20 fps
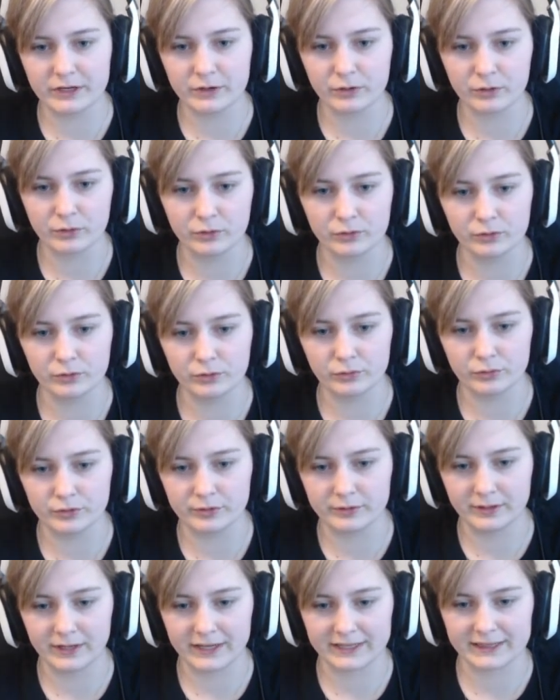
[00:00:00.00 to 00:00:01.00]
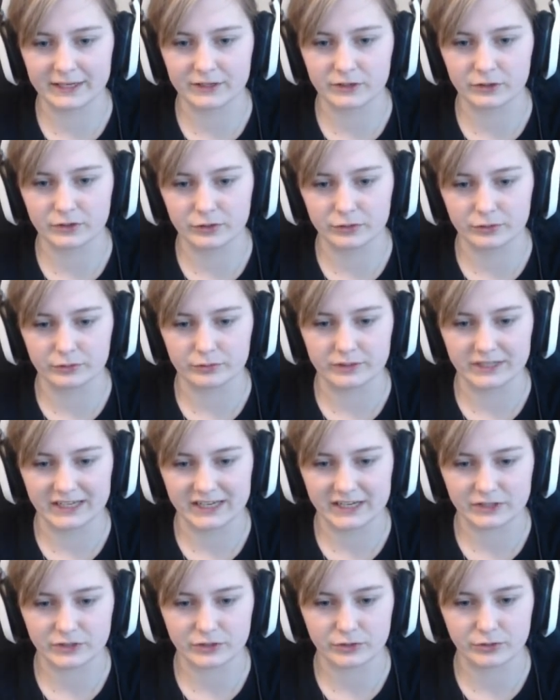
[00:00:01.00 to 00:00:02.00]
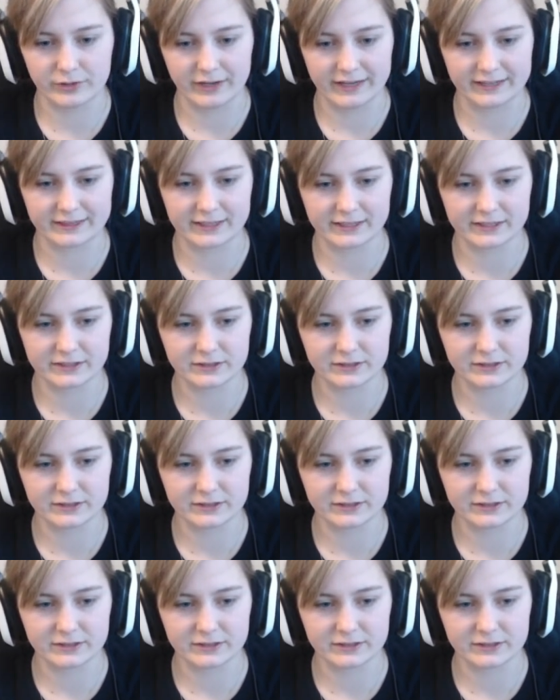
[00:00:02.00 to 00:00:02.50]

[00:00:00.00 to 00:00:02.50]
Oh, you like that, don't you? Yes, you like that.